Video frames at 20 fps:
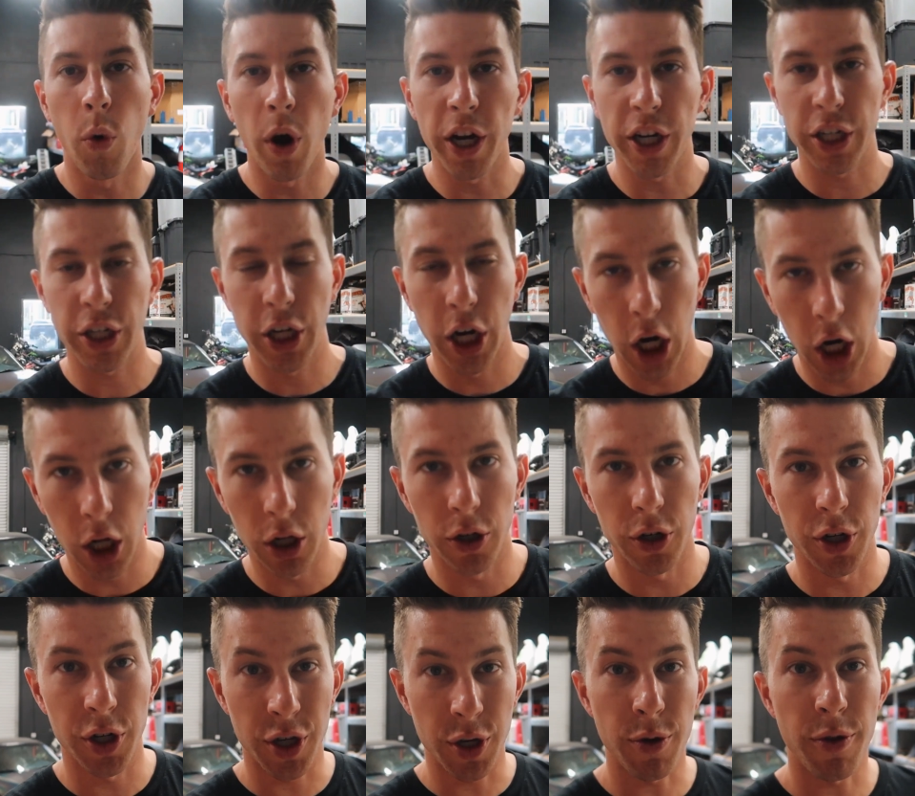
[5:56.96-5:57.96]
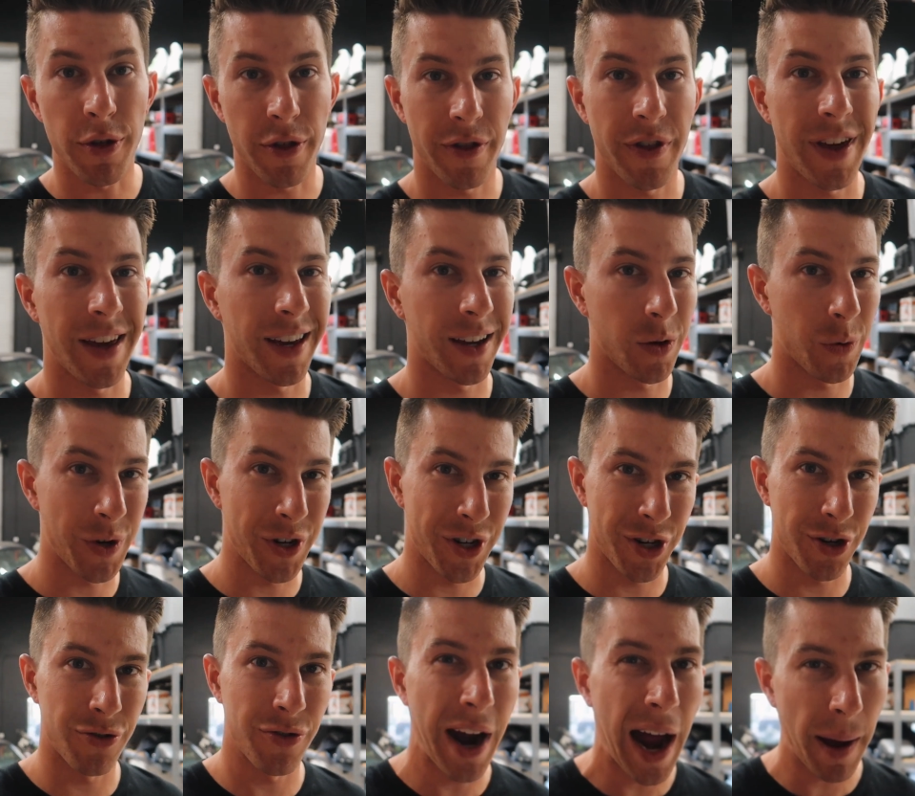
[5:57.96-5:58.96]
what color you think we
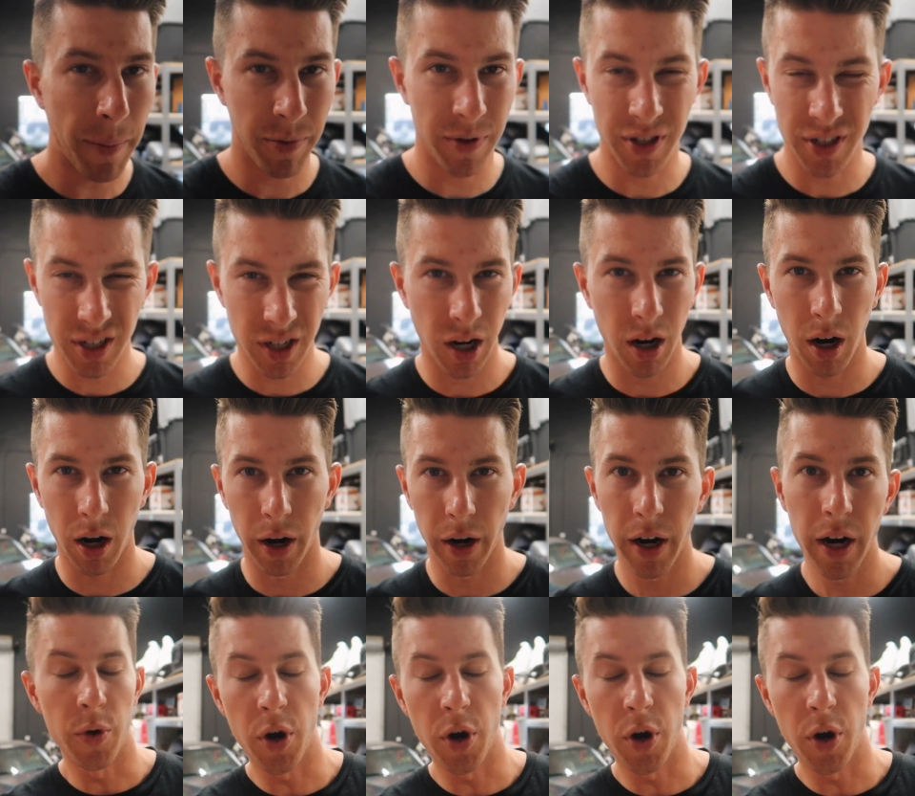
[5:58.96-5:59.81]
should wrap this car.